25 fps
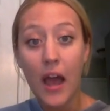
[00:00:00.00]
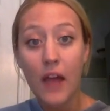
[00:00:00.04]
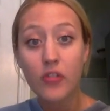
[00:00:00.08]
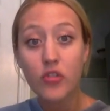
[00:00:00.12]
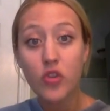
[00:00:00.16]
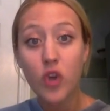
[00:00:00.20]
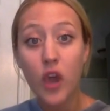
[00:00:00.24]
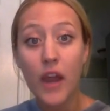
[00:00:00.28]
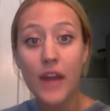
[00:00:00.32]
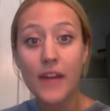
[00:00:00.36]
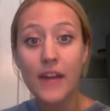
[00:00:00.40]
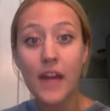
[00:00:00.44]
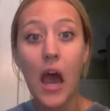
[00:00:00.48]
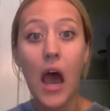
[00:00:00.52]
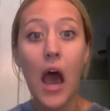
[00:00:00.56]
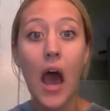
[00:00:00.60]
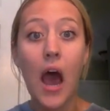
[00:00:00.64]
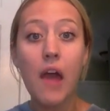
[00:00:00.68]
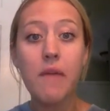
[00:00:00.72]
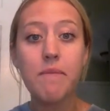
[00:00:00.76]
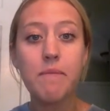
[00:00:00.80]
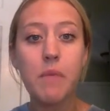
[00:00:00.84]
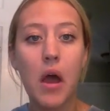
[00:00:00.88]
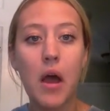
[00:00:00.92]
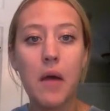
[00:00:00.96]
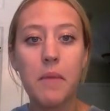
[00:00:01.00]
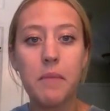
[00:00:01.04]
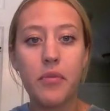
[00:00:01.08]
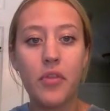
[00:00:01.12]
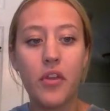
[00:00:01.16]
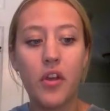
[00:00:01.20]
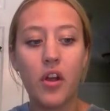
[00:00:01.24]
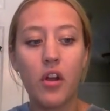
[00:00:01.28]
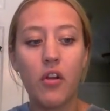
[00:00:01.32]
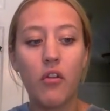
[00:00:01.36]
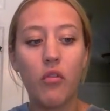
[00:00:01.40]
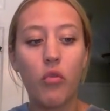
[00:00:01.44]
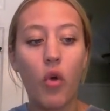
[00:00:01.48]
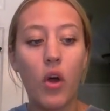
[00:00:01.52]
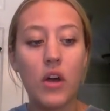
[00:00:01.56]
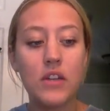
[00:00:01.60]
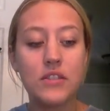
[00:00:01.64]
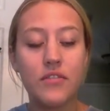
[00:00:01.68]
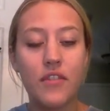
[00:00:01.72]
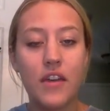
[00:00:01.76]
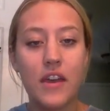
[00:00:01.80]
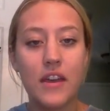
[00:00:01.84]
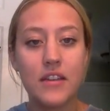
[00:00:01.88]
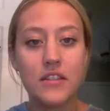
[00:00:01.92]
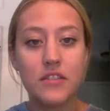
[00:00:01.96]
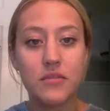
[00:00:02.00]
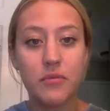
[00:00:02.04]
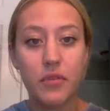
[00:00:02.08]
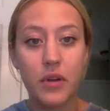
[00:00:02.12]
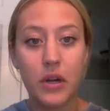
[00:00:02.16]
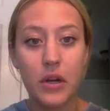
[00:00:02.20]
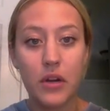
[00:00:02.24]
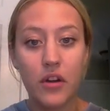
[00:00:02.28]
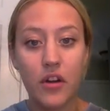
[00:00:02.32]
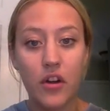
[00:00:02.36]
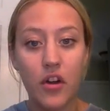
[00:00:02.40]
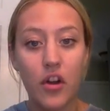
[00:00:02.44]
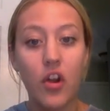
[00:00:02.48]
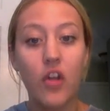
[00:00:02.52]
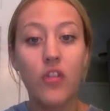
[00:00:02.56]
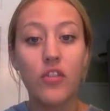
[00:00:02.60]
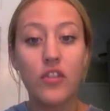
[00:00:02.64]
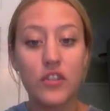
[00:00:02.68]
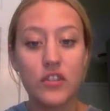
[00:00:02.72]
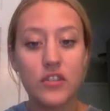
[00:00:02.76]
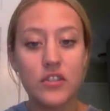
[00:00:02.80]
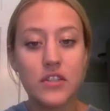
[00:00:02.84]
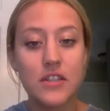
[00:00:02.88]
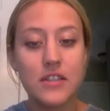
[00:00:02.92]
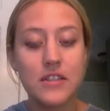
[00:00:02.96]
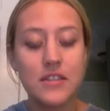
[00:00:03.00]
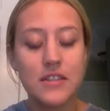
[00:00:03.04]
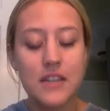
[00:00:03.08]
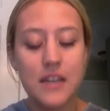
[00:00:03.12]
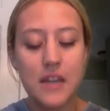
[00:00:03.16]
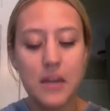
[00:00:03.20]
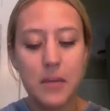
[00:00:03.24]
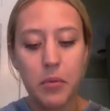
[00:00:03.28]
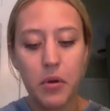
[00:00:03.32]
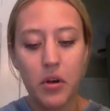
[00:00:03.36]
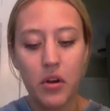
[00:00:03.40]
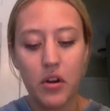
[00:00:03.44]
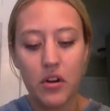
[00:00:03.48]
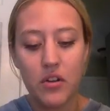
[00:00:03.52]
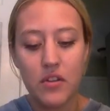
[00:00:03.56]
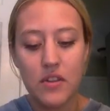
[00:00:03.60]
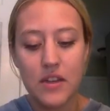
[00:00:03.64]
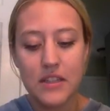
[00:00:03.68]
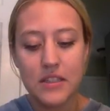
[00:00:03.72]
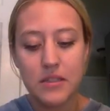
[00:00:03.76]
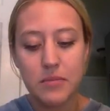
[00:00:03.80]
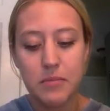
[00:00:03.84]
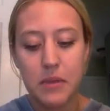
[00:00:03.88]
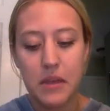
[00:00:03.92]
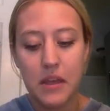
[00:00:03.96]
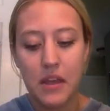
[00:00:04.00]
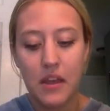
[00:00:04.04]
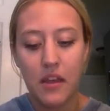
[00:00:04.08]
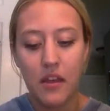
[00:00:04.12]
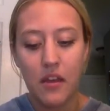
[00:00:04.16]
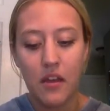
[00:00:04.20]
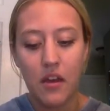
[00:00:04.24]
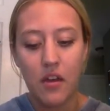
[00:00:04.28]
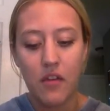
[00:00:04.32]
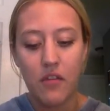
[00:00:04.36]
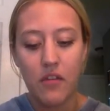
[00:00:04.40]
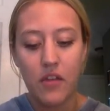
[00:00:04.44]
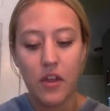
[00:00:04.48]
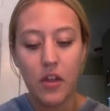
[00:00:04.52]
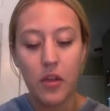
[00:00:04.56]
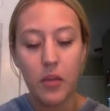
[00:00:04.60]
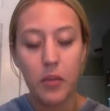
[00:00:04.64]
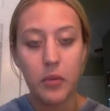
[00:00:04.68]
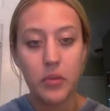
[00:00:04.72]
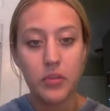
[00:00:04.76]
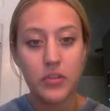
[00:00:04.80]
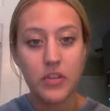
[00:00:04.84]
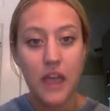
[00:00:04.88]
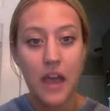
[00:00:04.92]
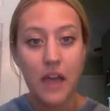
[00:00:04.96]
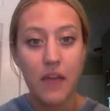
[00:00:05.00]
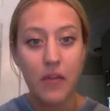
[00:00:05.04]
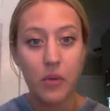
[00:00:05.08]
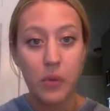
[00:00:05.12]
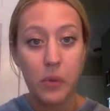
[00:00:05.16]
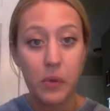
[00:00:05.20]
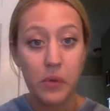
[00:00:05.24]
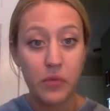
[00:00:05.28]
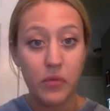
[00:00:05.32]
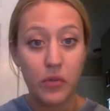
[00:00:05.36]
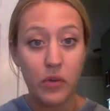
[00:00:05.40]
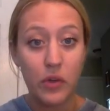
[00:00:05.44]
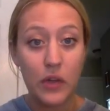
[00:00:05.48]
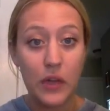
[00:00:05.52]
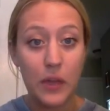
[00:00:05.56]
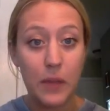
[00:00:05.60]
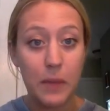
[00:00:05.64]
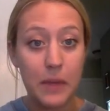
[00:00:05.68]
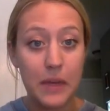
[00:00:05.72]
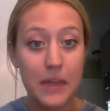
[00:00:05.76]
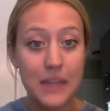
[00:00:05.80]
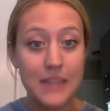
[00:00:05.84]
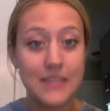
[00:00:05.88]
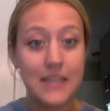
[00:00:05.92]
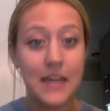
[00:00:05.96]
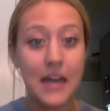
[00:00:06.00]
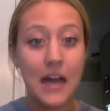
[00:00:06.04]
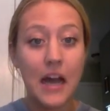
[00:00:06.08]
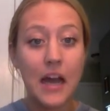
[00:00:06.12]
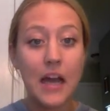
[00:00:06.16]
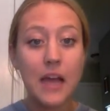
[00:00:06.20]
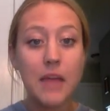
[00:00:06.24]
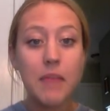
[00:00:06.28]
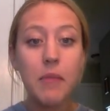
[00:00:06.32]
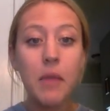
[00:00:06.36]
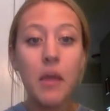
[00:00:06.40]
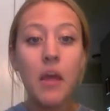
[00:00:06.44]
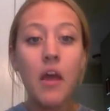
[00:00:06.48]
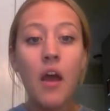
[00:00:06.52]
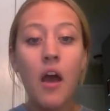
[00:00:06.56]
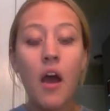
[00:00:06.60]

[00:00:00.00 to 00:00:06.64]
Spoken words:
trying to hype up their Las Vegas burger or their Sin City burger that's being available to everyone for a limited time.